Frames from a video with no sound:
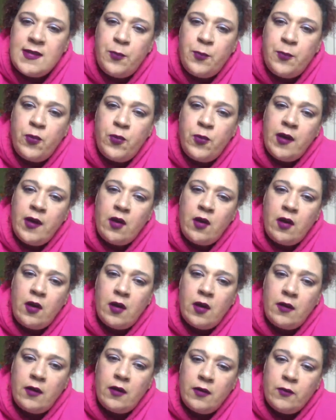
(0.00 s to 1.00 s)
a pretty
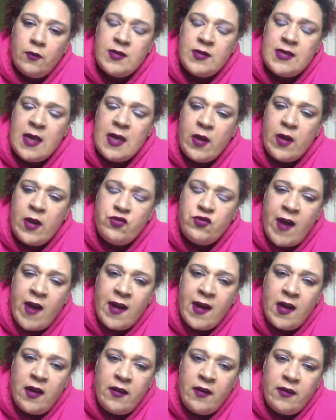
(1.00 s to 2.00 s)
card. What's that, a
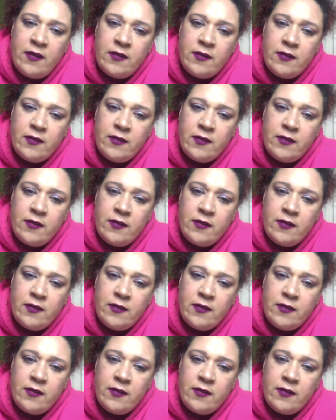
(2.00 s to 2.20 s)
dragon?